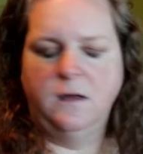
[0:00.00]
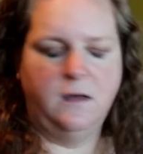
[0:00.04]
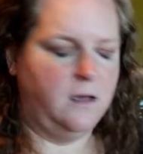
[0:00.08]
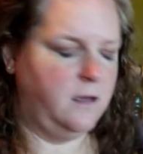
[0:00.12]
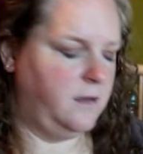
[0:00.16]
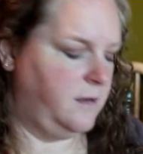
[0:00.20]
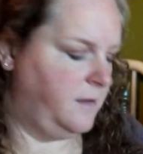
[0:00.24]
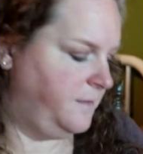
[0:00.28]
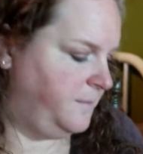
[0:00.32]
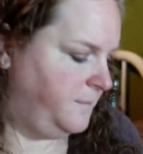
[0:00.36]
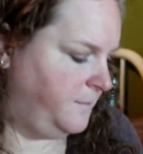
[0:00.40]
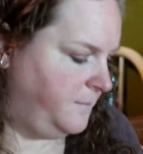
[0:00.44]

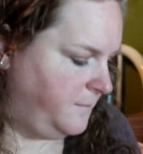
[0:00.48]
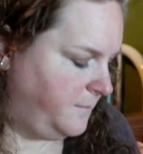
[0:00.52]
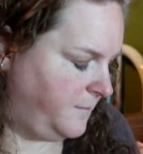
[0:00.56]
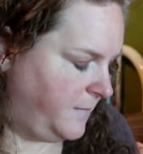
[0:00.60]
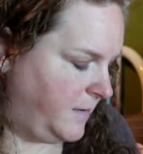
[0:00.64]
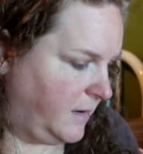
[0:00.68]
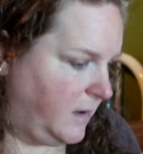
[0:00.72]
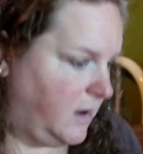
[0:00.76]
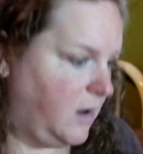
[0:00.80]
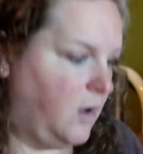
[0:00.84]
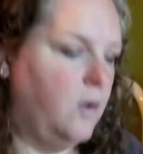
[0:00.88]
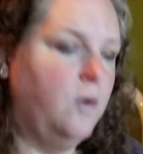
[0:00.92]

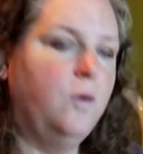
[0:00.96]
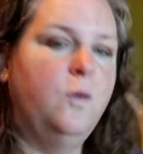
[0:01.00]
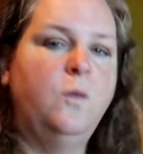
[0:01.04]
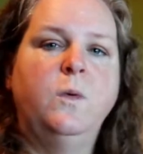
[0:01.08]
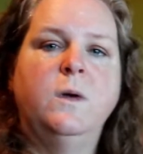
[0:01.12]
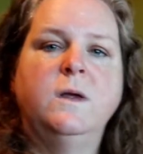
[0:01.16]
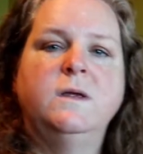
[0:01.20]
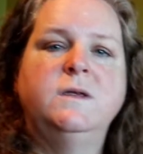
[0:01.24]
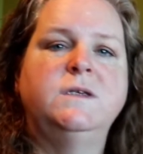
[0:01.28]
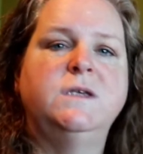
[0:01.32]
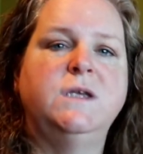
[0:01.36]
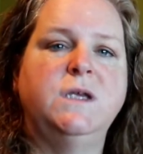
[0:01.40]
My goal
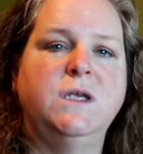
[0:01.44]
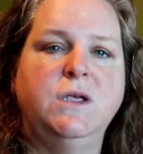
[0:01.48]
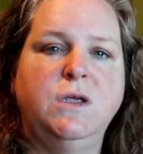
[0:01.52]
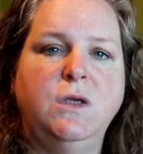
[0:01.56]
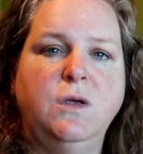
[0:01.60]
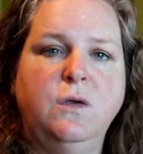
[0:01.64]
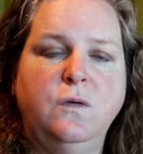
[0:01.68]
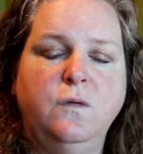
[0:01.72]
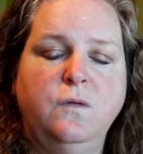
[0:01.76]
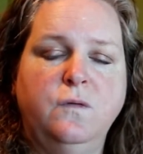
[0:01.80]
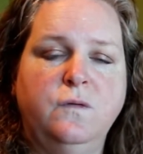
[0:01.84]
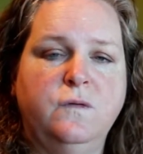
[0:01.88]
was to
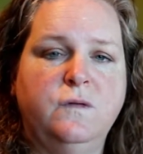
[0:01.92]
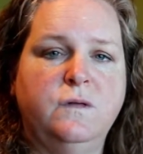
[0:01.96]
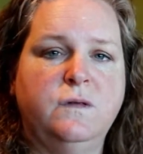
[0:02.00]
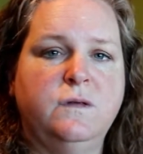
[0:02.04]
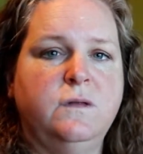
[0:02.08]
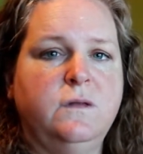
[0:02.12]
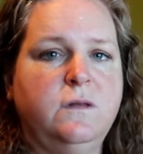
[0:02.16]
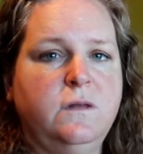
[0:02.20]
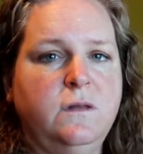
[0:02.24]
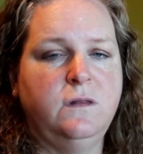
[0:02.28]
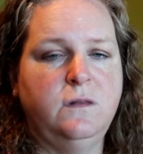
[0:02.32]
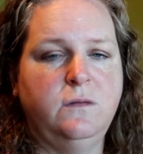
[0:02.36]
use
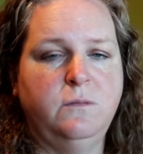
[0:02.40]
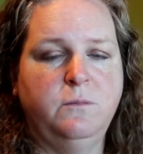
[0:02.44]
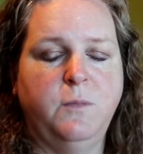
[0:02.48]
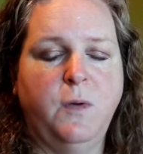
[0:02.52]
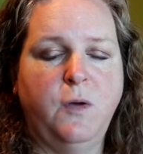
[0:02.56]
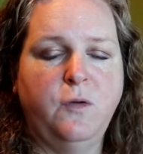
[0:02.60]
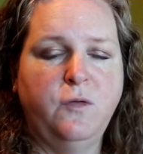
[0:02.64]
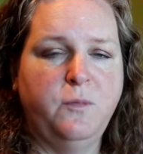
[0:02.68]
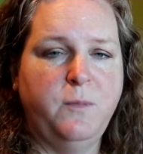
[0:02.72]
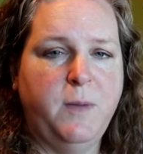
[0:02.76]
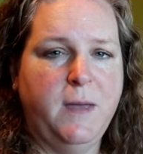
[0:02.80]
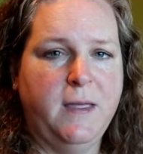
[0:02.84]

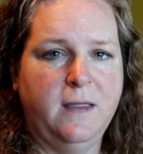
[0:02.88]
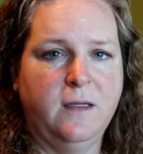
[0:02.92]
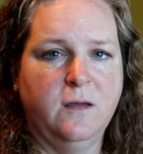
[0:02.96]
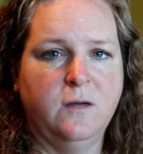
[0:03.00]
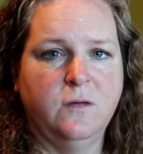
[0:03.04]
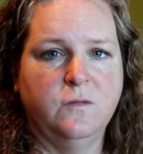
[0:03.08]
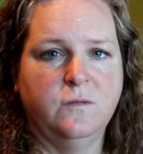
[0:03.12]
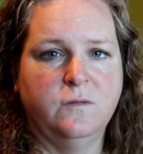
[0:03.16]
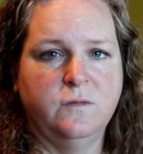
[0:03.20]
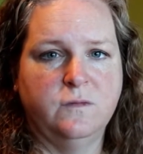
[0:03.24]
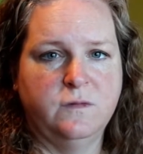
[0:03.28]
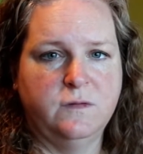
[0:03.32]
both
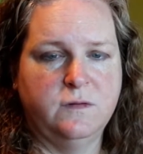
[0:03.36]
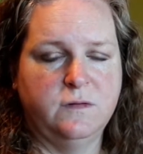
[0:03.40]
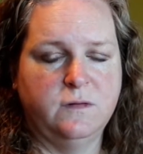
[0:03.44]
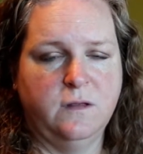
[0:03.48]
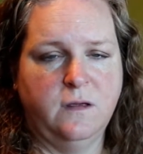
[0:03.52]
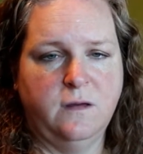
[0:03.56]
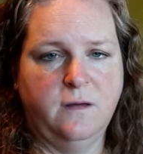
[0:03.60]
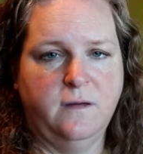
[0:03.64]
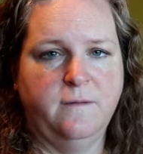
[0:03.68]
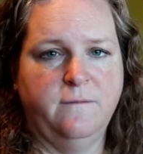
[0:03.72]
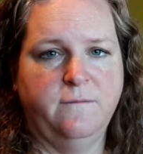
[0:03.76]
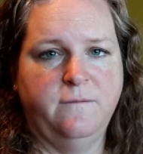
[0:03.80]
pounds
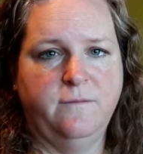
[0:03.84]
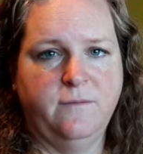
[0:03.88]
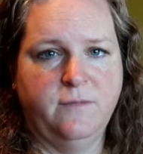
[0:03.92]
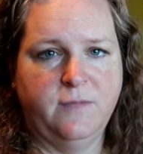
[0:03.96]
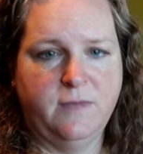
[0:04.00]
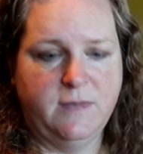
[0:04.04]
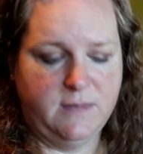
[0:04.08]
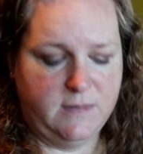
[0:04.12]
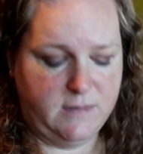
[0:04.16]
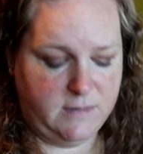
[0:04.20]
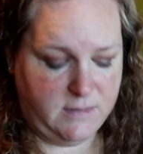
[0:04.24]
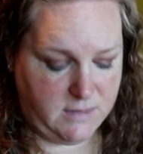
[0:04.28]
of
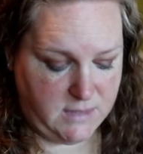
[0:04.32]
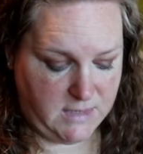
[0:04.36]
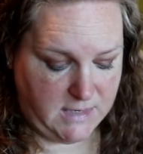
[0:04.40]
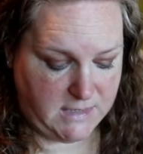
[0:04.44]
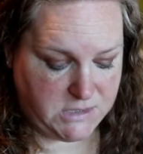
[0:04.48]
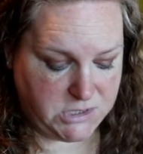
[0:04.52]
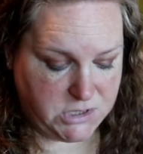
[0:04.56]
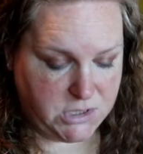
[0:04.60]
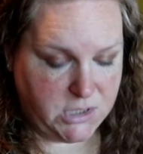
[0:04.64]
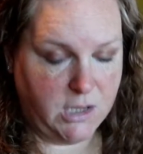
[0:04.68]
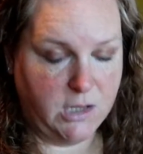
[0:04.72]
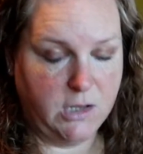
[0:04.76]

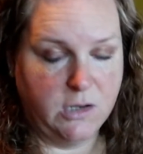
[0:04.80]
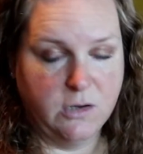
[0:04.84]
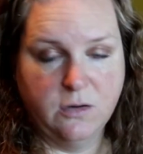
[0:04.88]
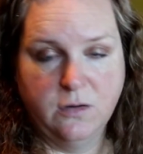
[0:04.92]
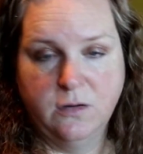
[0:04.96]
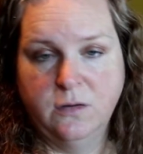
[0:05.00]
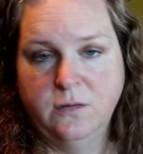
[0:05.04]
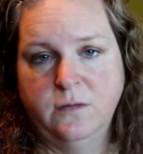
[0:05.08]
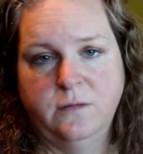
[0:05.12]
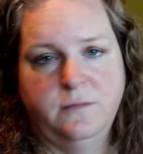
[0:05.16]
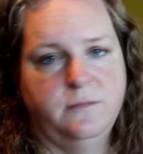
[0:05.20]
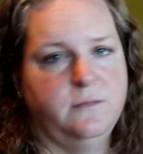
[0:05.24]
each
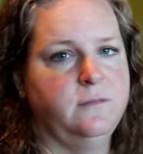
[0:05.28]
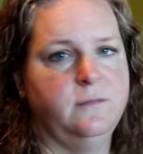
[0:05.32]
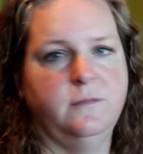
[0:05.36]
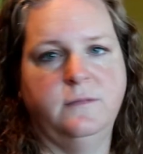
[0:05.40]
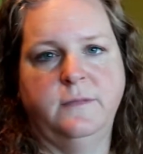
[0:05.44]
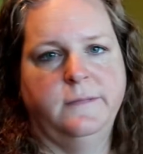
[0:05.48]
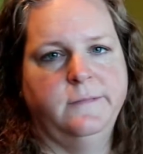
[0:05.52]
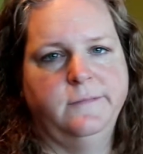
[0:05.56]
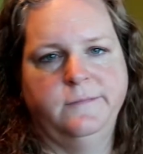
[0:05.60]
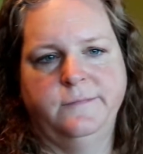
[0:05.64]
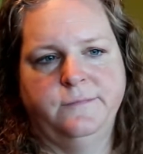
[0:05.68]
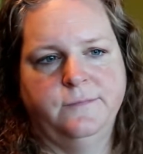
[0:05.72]
color.
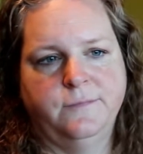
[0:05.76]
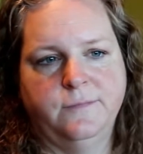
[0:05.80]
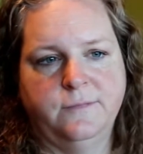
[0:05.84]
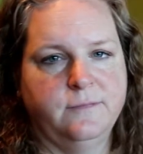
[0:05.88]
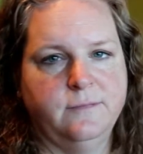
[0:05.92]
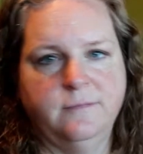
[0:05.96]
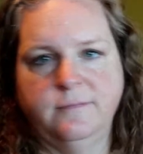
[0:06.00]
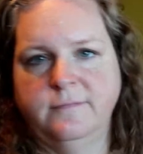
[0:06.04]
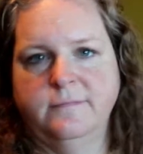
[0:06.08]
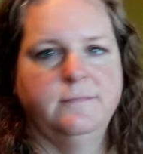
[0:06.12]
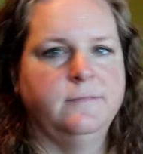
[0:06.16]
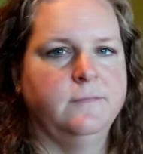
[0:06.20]

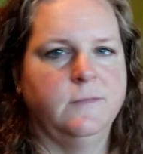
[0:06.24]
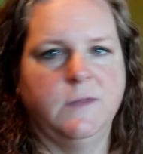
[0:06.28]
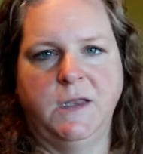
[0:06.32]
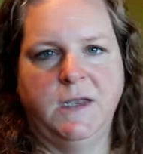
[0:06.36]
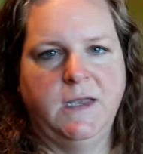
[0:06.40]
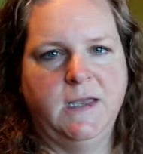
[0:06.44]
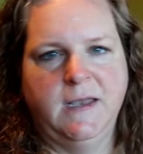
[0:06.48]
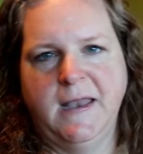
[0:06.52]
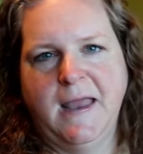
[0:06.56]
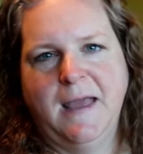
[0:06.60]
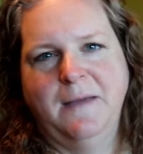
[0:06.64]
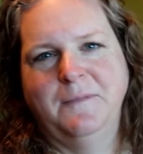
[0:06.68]
That
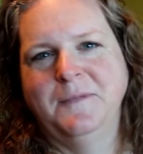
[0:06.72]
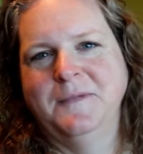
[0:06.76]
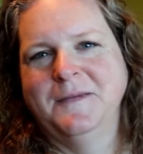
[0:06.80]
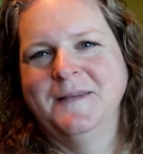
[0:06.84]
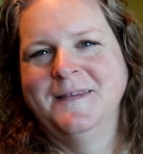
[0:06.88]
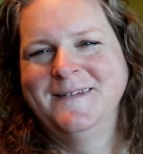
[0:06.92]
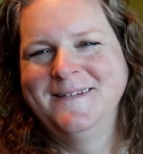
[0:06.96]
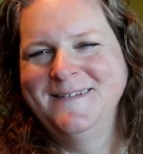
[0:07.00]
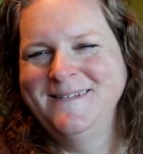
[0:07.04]
didn't happen.